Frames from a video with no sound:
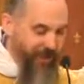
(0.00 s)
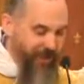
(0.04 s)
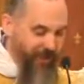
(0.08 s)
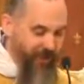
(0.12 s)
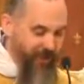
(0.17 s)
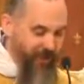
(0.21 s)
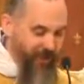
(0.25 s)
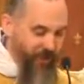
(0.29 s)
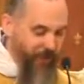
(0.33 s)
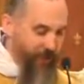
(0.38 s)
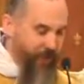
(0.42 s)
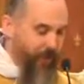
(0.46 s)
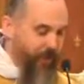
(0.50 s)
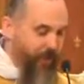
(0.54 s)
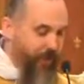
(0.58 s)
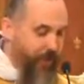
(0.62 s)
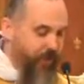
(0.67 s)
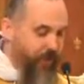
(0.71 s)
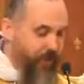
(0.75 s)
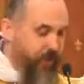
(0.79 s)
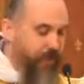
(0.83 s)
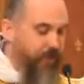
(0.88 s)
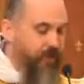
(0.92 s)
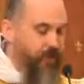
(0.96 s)
you know, when
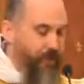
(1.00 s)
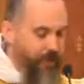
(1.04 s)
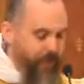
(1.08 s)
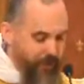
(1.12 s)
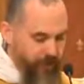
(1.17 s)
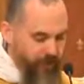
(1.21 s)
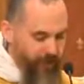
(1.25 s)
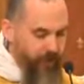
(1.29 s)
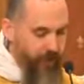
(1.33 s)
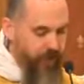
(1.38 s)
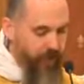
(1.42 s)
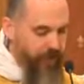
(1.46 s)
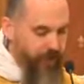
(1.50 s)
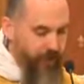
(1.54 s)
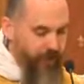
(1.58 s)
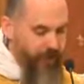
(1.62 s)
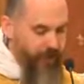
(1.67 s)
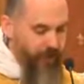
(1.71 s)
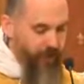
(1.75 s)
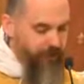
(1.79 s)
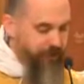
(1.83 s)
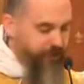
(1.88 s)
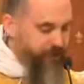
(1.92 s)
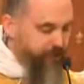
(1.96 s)
Peter is in the
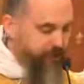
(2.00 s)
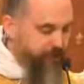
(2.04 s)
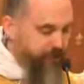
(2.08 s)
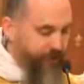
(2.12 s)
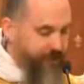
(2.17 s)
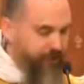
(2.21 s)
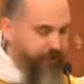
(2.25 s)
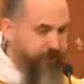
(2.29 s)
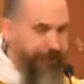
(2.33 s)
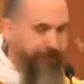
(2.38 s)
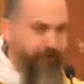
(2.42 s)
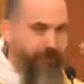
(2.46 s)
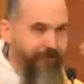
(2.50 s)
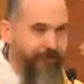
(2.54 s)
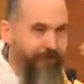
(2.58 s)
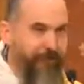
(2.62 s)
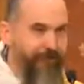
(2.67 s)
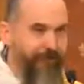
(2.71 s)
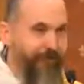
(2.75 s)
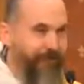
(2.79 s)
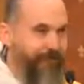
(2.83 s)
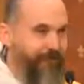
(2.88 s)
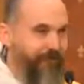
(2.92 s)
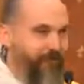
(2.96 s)
midst of
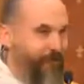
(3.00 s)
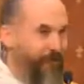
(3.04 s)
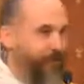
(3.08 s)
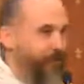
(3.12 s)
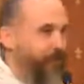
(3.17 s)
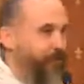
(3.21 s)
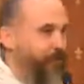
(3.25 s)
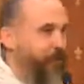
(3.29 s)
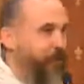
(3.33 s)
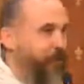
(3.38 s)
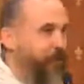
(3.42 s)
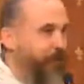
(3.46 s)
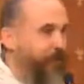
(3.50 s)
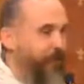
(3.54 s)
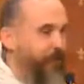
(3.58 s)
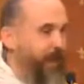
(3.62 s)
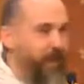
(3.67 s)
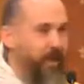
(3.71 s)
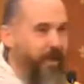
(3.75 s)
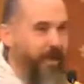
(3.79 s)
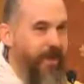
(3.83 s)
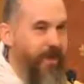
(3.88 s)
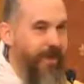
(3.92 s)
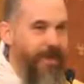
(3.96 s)
being
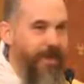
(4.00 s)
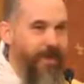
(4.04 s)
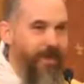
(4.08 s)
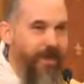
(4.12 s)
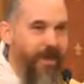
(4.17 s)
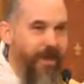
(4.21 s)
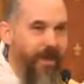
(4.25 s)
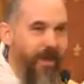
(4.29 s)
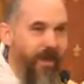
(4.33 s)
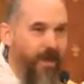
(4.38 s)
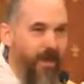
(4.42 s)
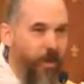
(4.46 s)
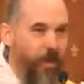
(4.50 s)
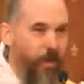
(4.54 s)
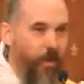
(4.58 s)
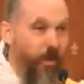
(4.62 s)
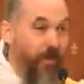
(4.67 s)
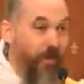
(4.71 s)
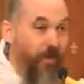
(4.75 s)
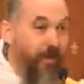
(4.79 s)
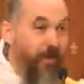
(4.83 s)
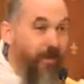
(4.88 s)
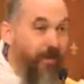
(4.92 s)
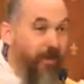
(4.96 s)
afraid and denying our
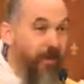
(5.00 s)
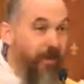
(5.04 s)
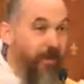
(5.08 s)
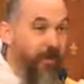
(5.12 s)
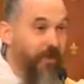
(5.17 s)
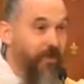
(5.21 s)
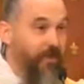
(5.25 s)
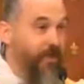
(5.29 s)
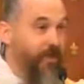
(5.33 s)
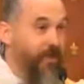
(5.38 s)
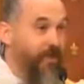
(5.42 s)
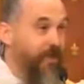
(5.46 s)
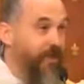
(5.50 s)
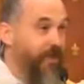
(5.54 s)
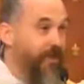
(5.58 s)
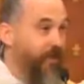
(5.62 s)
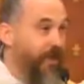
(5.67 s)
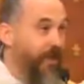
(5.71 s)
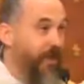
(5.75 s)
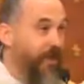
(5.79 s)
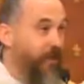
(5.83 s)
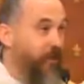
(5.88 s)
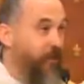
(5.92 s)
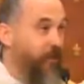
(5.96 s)
Lord. One of the,
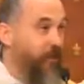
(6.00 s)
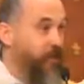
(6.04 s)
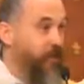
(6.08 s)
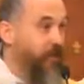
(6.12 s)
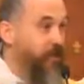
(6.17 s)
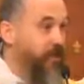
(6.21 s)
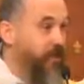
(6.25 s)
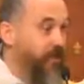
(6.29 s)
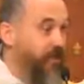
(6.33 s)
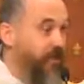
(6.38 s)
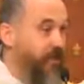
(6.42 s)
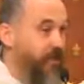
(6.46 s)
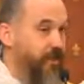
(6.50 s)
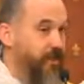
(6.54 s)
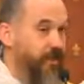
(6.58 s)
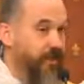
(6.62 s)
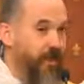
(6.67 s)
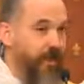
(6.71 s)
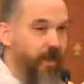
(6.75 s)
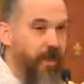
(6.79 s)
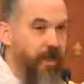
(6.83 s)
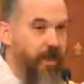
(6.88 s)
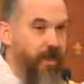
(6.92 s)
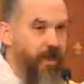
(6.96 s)
the accusations is to
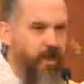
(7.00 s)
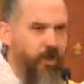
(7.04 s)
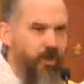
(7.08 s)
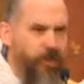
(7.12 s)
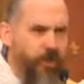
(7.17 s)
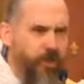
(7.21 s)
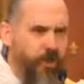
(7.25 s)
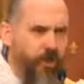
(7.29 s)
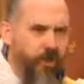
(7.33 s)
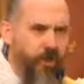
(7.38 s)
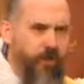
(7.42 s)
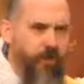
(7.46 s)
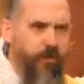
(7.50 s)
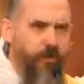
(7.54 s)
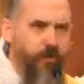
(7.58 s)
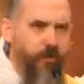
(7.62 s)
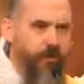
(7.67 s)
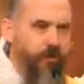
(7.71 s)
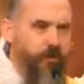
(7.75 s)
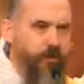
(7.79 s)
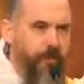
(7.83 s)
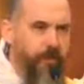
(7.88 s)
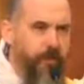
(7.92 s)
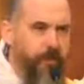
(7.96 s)
say, Surely you
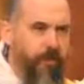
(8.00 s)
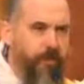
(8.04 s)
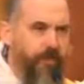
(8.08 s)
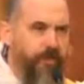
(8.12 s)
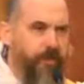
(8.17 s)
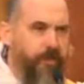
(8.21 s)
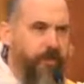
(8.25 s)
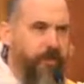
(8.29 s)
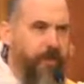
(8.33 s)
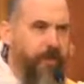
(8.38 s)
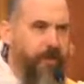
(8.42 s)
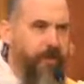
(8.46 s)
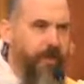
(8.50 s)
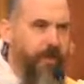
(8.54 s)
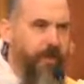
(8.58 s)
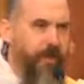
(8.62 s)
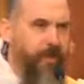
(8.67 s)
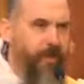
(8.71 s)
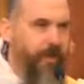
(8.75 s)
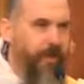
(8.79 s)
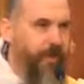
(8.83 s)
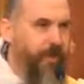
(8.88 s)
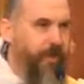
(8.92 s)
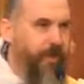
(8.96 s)
must be one of his
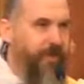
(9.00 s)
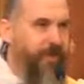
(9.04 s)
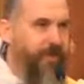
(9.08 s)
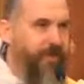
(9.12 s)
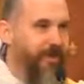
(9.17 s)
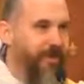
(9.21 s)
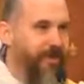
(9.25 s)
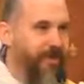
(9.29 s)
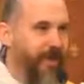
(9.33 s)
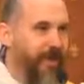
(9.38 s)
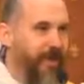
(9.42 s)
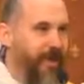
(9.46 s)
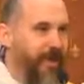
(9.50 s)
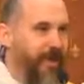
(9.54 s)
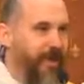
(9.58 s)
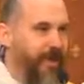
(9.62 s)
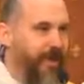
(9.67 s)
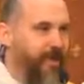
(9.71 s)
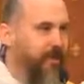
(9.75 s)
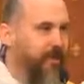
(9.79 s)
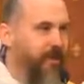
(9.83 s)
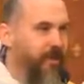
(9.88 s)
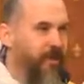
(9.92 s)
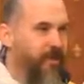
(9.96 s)
disciples because
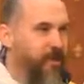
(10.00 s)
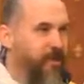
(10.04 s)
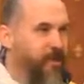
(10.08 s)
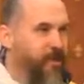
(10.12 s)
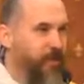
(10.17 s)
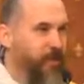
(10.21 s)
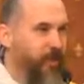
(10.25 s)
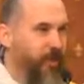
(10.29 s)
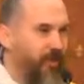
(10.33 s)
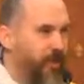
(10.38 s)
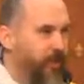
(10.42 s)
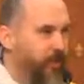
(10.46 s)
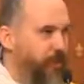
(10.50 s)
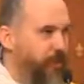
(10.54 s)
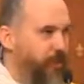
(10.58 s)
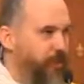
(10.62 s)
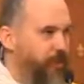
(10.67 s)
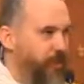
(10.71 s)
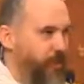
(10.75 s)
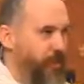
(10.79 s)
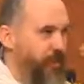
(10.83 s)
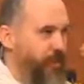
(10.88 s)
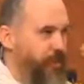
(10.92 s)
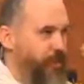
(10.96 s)
even your speech
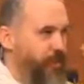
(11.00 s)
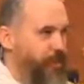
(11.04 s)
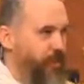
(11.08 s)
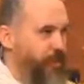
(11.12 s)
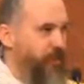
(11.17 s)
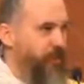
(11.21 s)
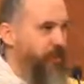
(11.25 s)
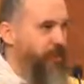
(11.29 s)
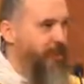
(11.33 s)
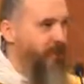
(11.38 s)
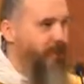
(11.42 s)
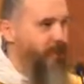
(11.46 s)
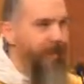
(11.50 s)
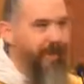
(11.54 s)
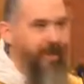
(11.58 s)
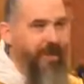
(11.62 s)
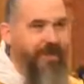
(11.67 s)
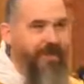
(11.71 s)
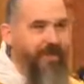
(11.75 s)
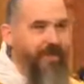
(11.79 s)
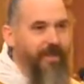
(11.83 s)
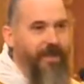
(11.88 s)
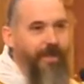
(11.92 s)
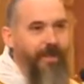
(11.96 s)
betrays you.
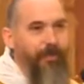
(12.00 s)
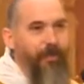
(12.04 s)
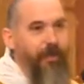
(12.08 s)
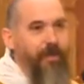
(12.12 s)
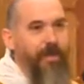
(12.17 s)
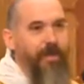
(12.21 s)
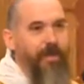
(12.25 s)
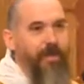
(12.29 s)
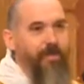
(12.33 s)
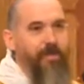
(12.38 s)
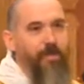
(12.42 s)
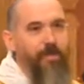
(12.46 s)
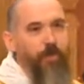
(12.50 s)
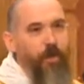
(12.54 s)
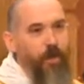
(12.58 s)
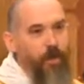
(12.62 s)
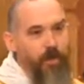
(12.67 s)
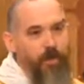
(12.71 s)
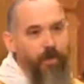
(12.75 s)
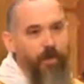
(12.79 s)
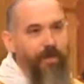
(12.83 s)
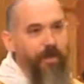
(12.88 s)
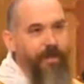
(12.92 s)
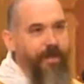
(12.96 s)
And it's not because he
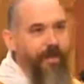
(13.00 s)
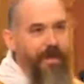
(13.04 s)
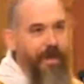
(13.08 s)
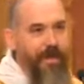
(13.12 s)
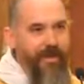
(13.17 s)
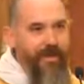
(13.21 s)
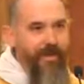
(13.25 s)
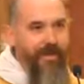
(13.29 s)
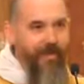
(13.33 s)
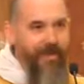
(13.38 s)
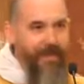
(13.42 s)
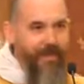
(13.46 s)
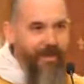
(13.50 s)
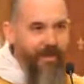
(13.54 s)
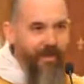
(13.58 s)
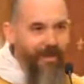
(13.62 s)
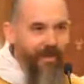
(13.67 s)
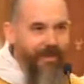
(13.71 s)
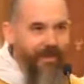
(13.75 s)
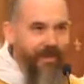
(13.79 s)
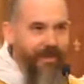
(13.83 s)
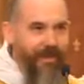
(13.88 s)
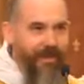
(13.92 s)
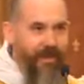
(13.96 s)
talked like a
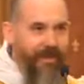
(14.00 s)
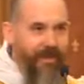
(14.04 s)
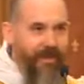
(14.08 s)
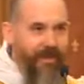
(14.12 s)
Galilean,